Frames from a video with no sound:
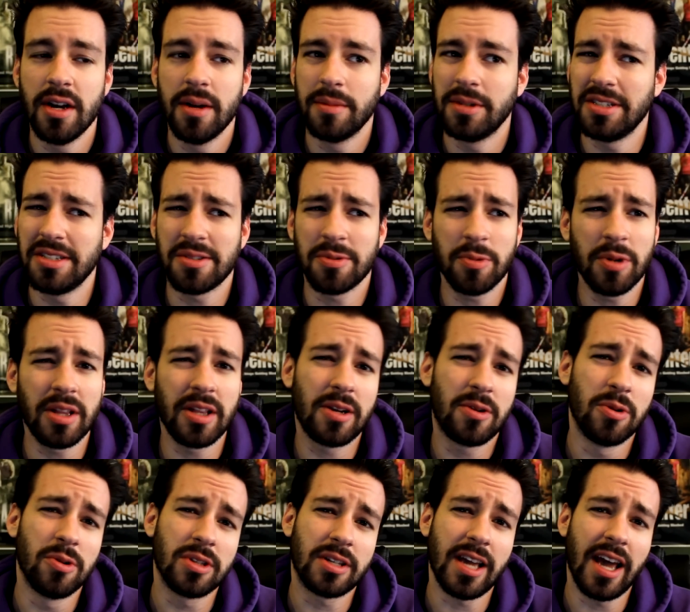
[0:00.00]
She's a really
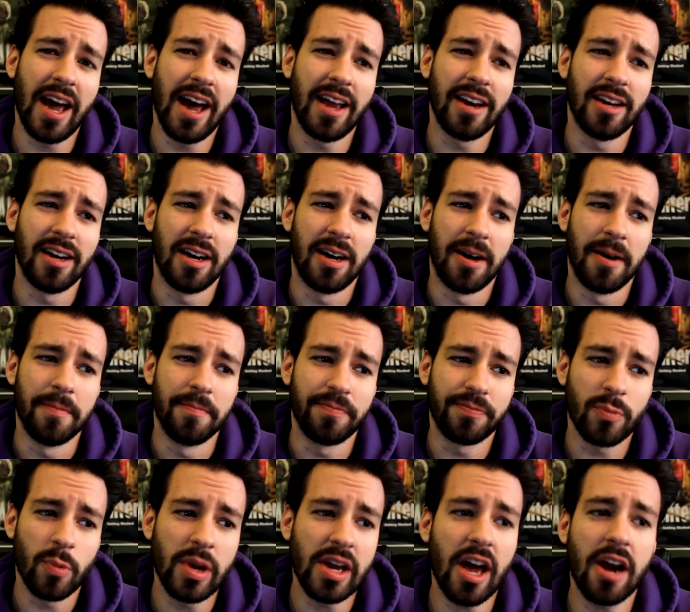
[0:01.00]
cool cat.
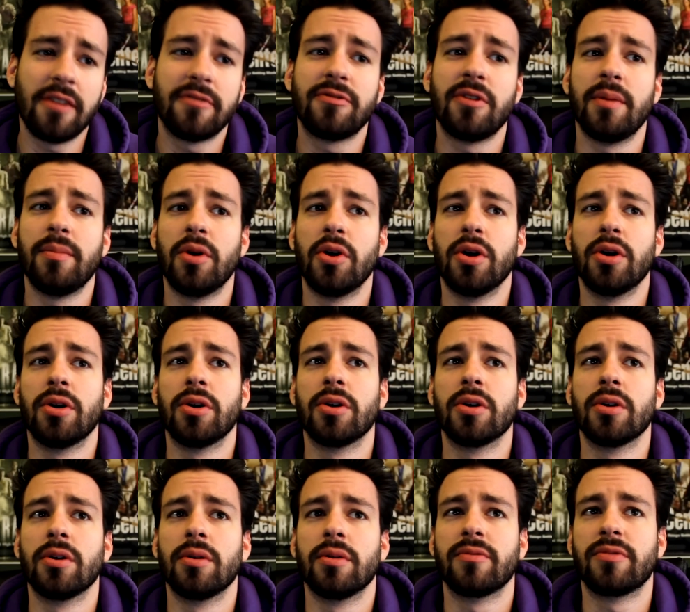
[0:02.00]
Um, we got her from
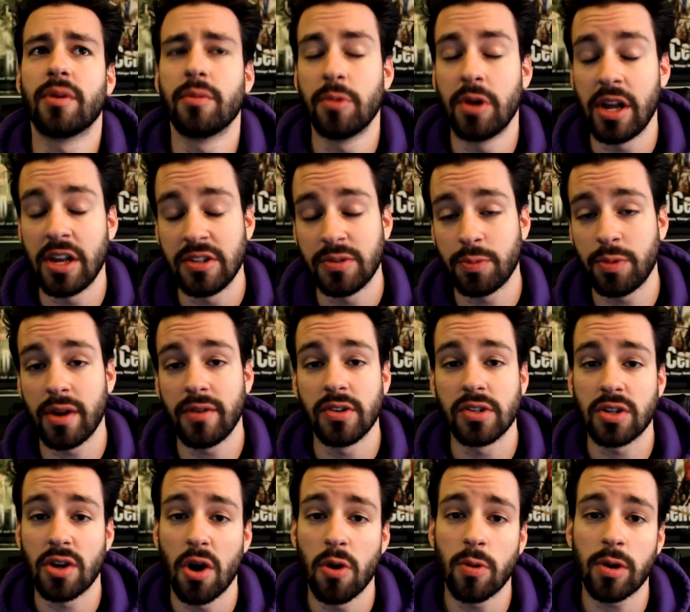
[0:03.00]
her from Renee's
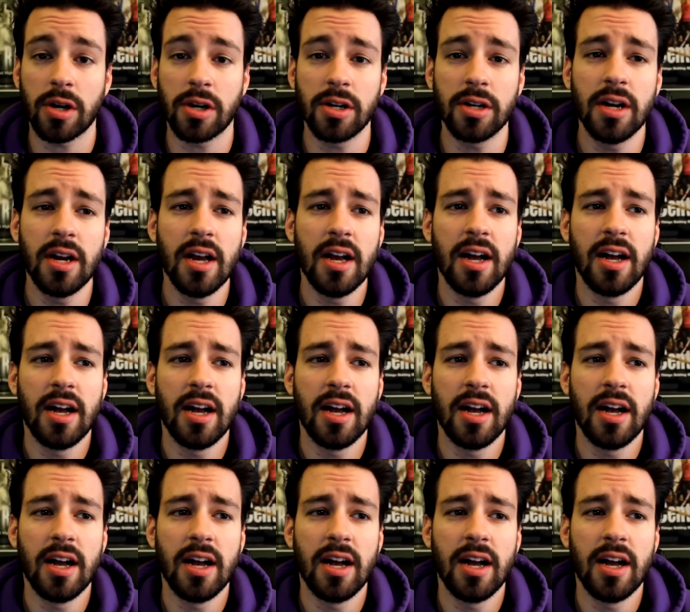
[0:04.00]
previous coworker.